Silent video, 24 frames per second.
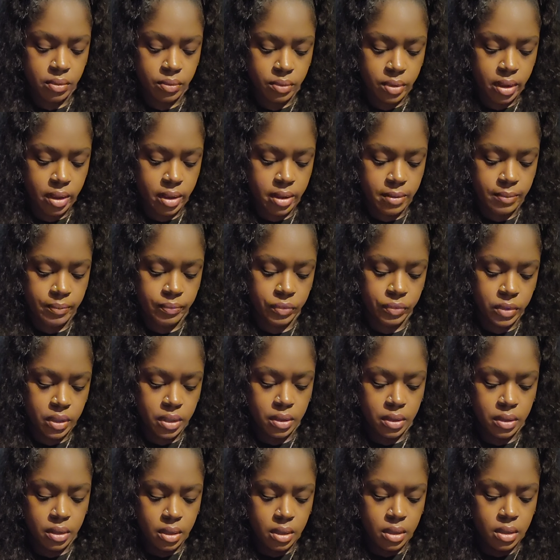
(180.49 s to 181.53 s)
okay?
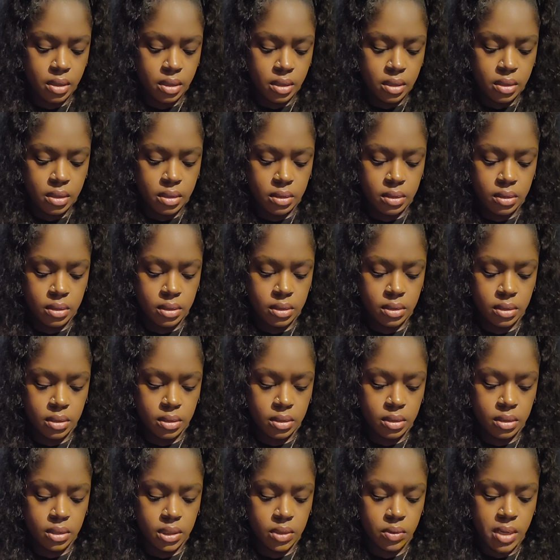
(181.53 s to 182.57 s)

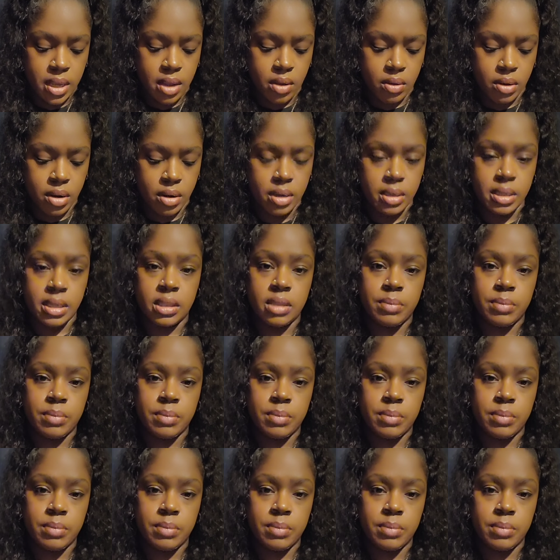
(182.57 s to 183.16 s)
So now currently at the